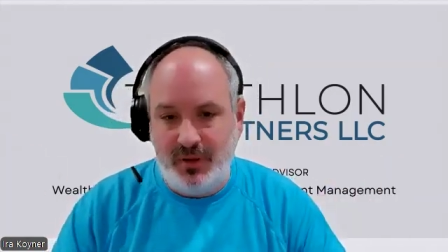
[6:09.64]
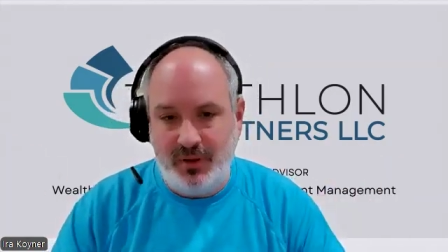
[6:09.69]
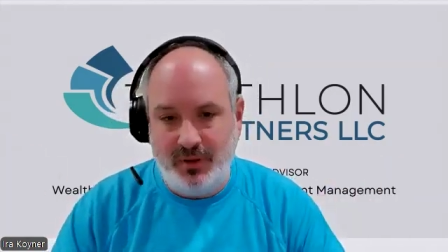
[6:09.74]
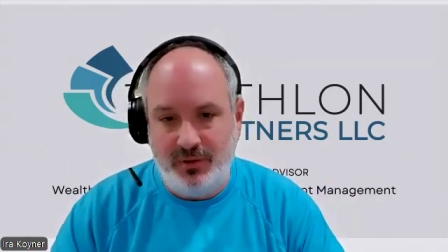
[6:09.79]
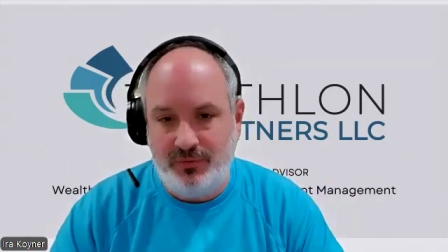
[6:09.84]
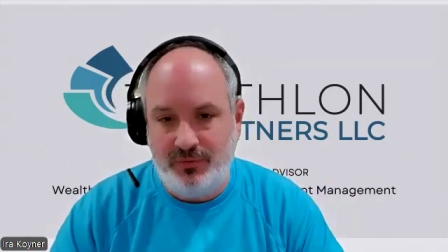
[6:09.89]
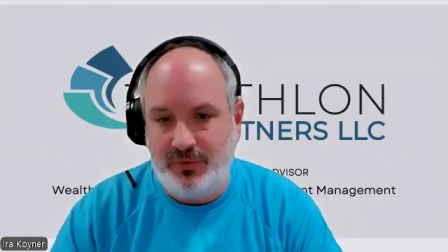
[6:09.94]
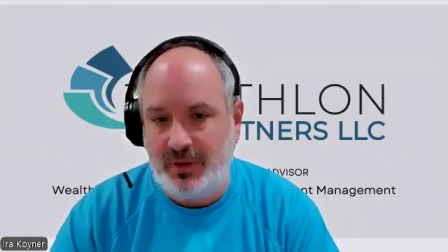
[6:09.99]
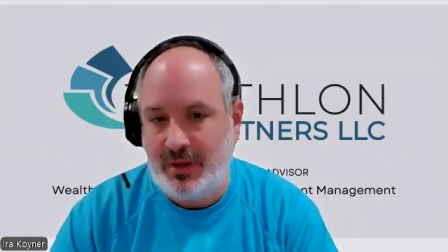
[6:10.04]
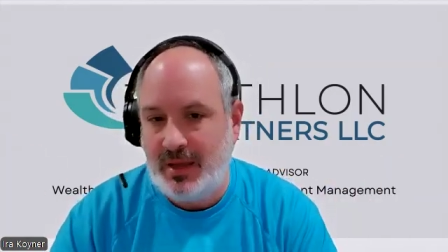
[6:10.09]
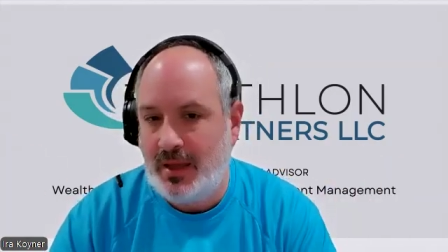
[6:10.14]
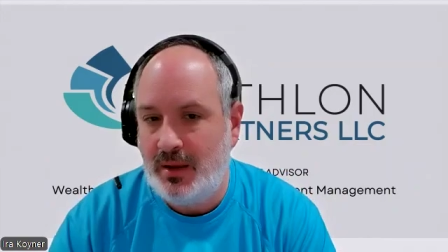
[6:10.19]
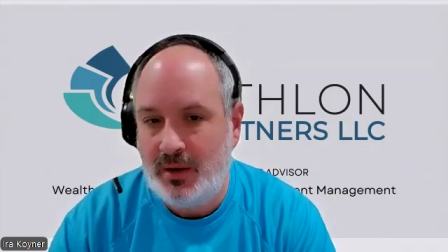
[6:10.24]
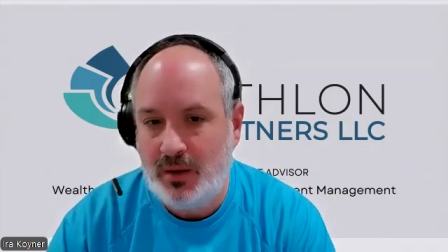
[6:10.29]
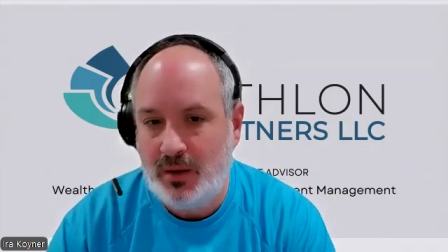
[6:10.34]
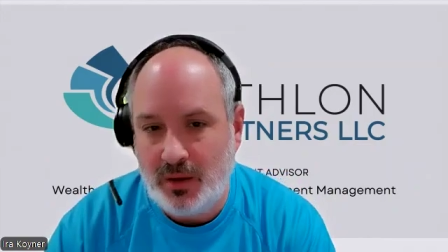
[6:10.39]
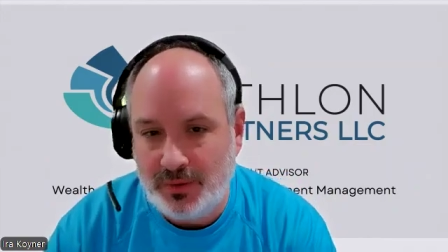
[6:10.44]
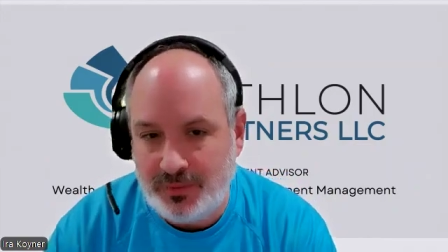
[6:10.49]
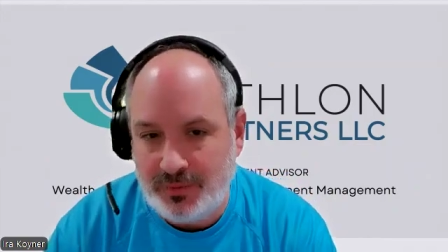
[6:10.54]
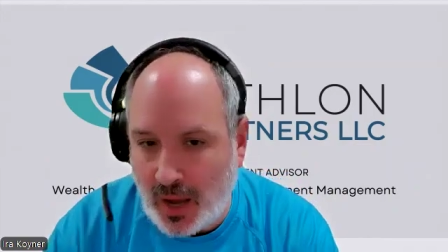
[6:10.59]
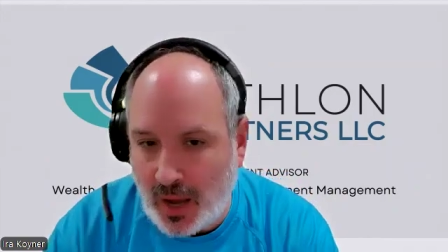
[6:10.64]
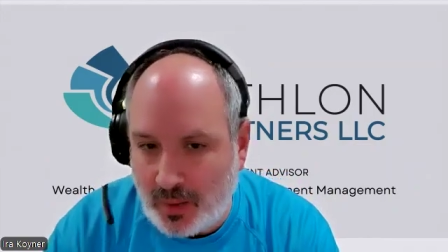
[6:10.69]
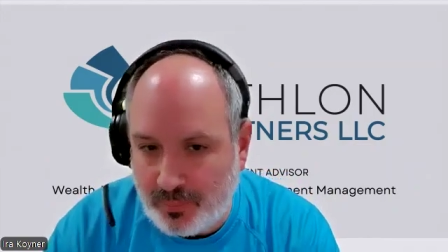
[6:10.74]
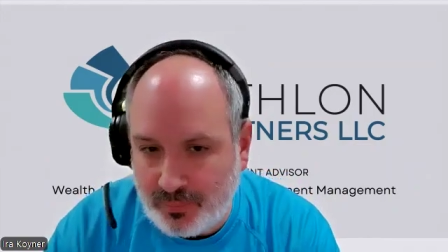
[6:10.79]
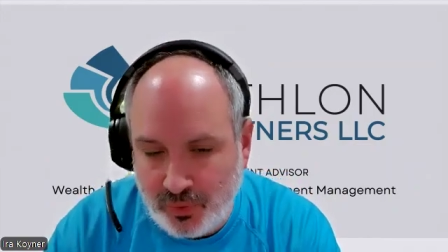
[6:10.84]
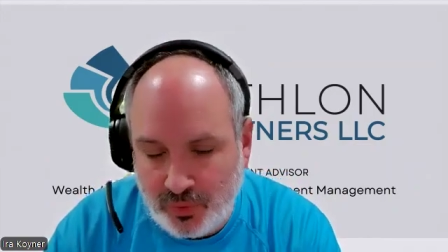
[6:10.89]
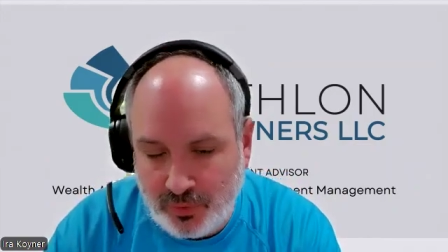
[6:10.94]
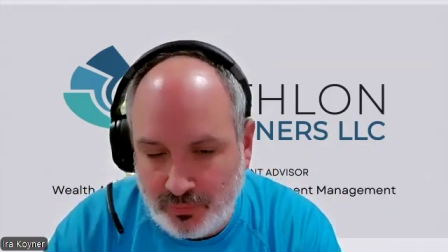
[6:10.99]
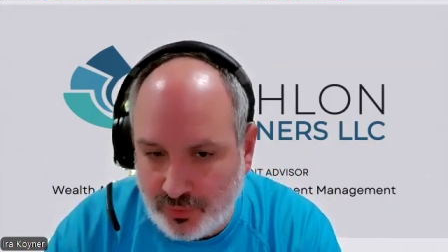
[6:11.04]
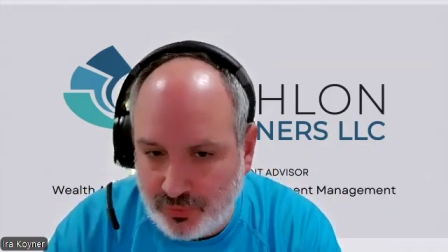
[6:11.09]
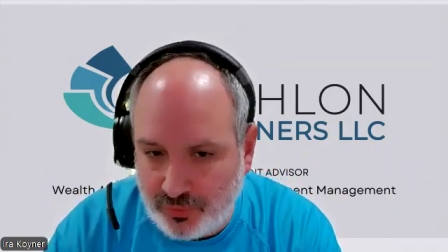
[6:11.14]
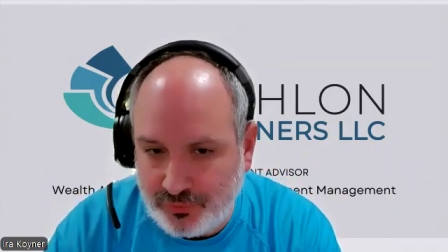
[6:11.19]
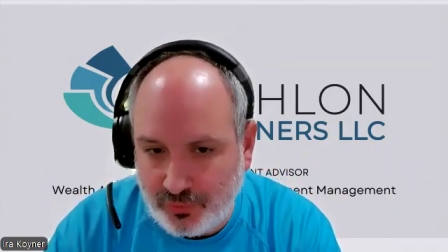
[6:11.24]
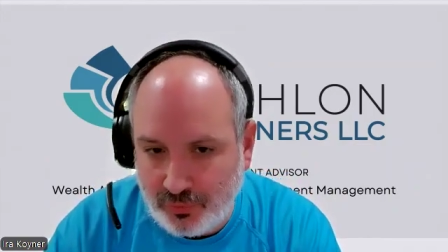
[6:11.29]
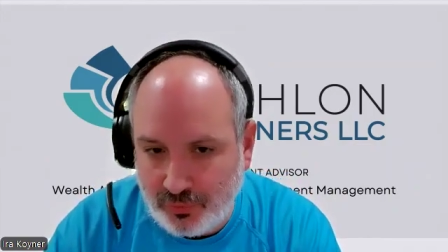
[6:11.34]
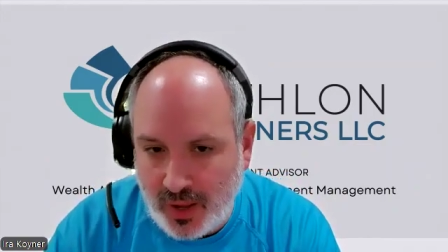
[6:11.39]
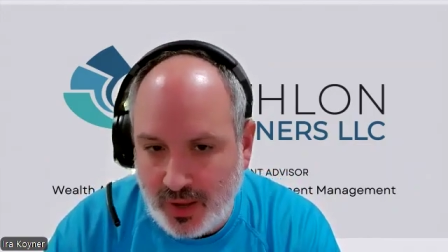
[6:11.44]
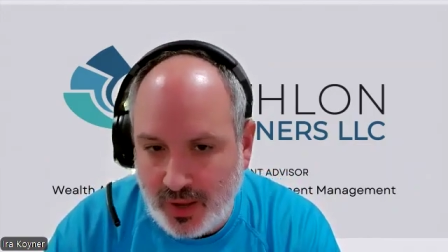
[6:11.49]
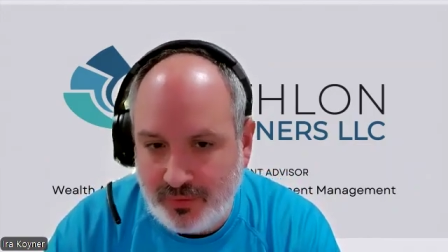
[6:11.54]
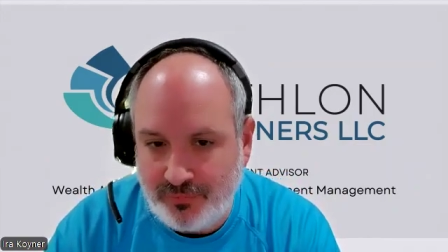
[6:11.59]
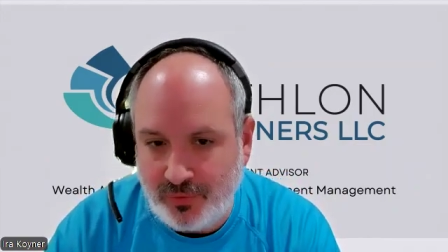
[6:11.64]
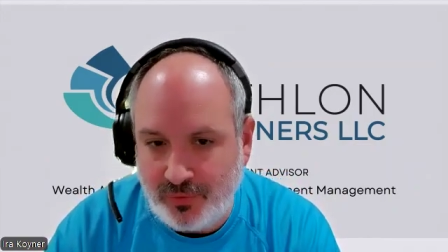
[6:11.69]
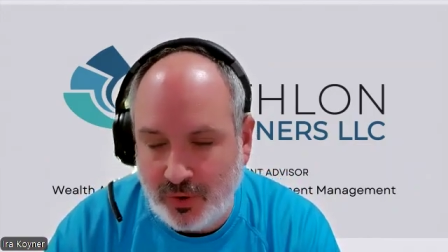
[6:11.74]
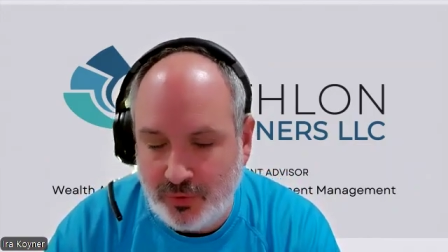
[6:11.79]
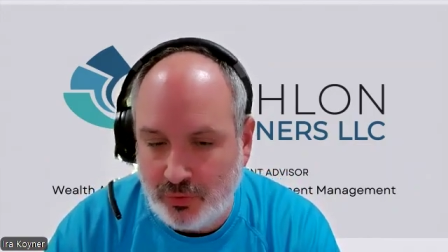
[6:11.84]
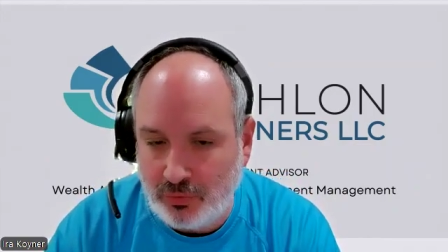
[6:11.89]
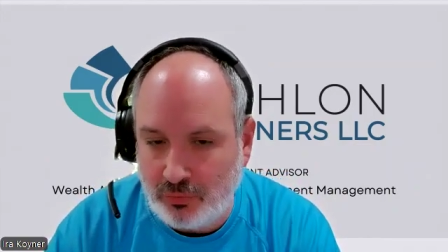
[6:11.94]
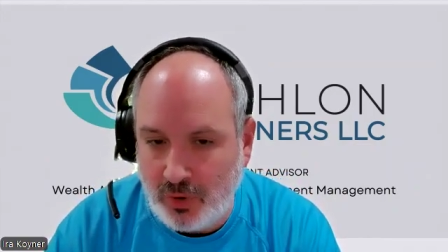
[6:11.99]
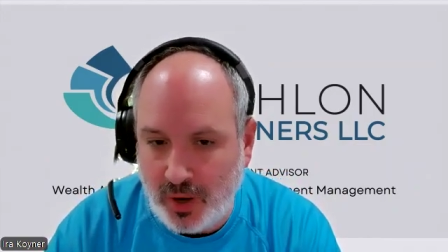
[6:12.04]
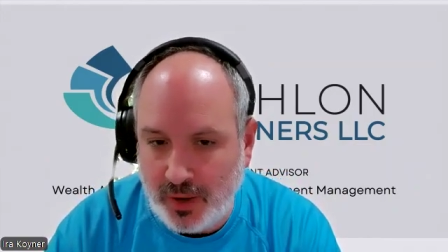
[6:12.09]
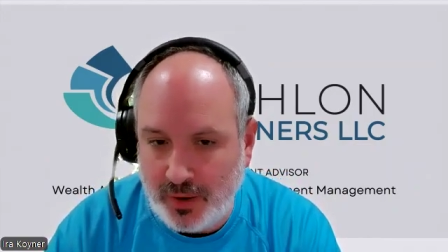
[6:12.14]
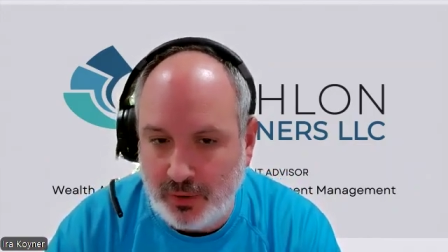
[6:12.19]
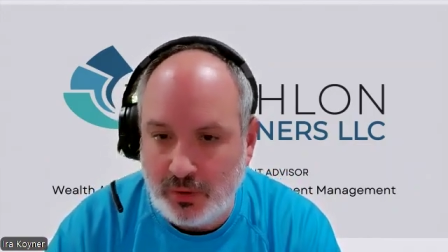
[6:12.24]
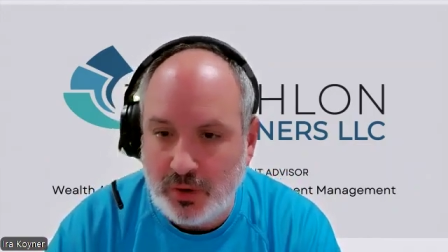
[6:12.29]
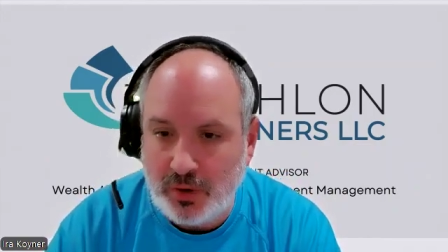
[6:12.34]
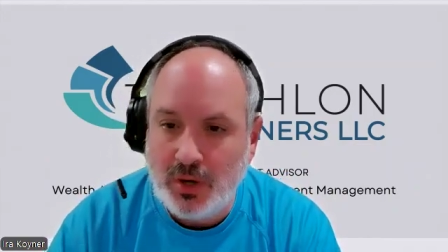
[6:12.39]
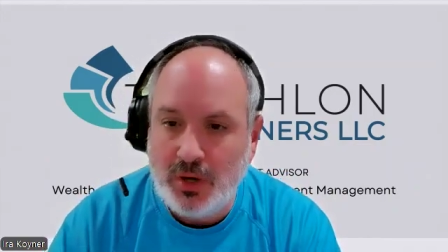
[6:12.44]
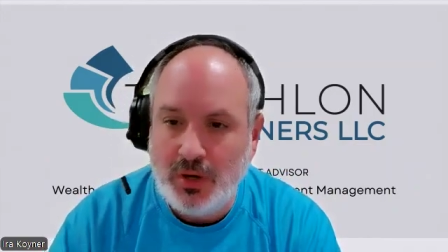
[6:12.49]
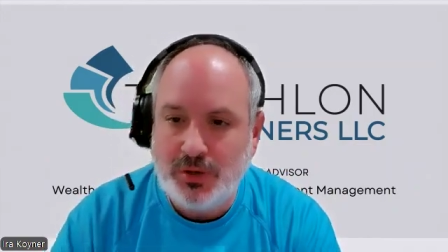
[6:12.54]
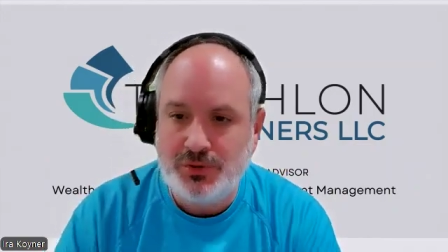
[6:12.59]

is again a top universal life underwriter.